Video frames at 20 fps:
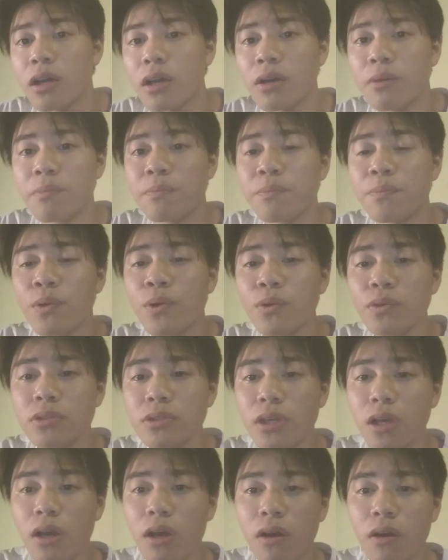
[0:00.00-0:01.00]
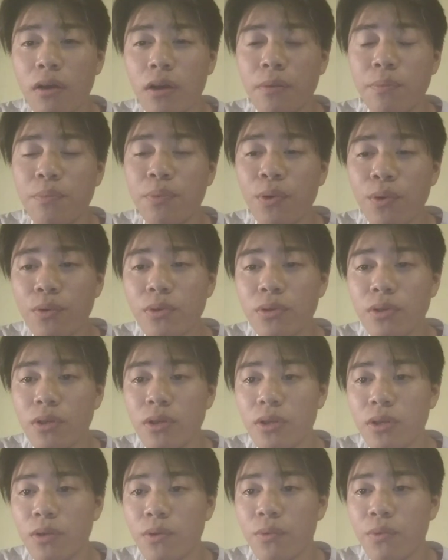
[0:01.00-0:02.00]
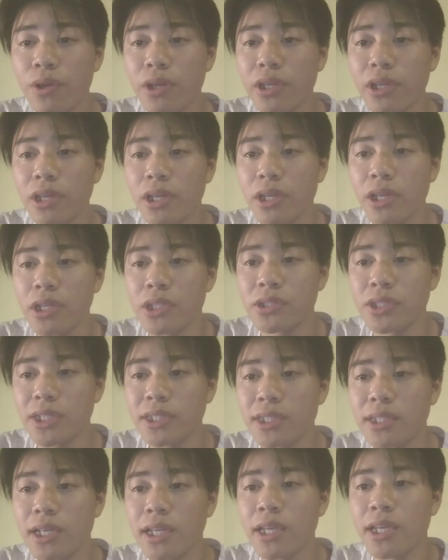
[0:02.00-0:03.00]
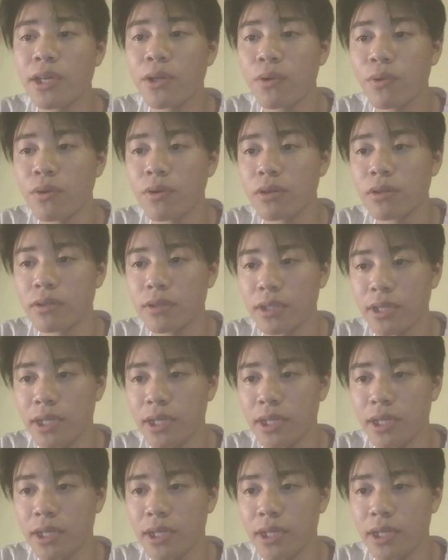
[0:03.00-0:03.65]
a push or a pull which is exactly equal